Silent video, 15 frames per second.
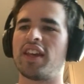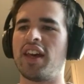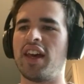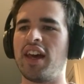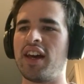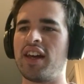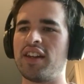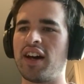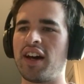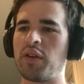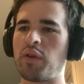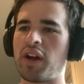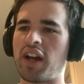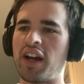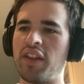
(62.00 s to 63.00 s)
and I
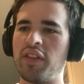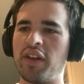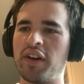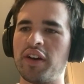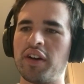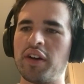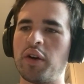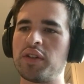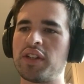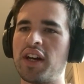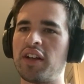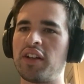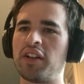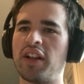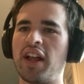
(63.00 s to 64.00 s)
work on the
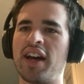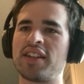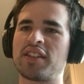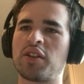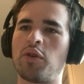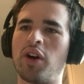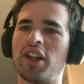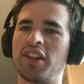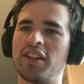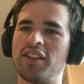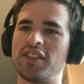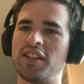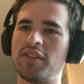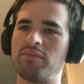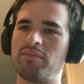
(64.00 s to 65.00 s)
hotel ads quality
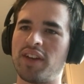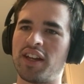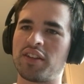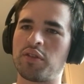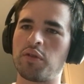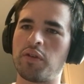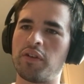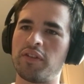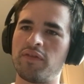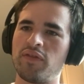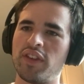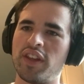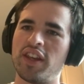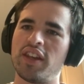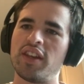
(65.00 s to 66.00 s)
team at Google.
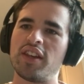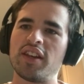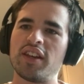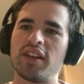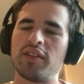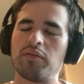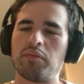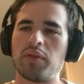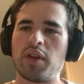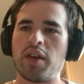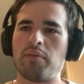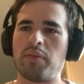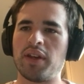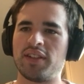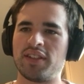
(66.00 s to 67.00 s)

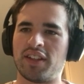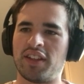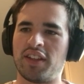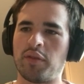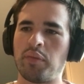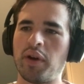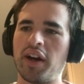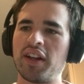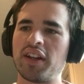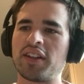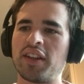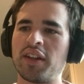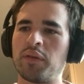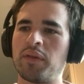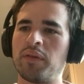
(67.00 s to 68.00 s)
Basically, the product
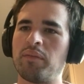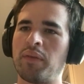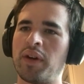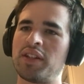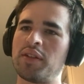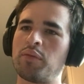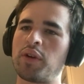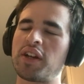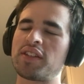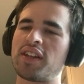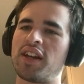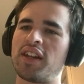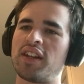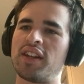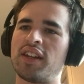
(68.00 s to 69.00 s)
that my team works
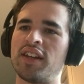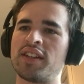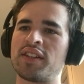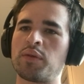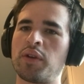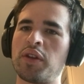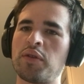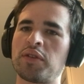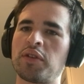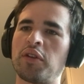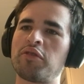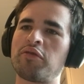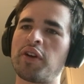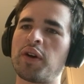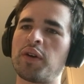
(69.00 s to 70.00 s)
on is when you
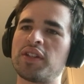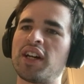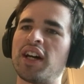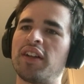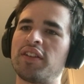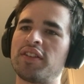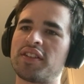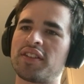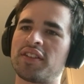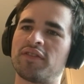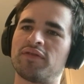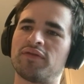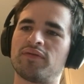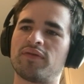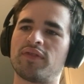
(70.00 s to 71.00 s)
search for hotels,
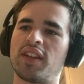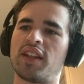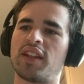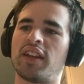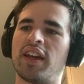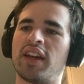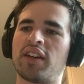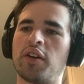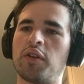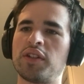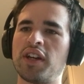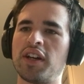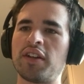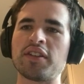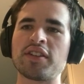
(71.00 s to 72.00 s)
like
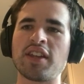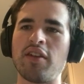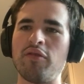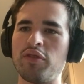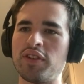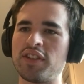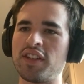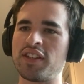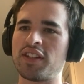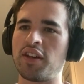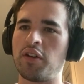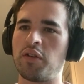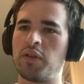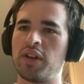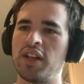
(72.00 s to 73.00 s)
Hotel San Francisco,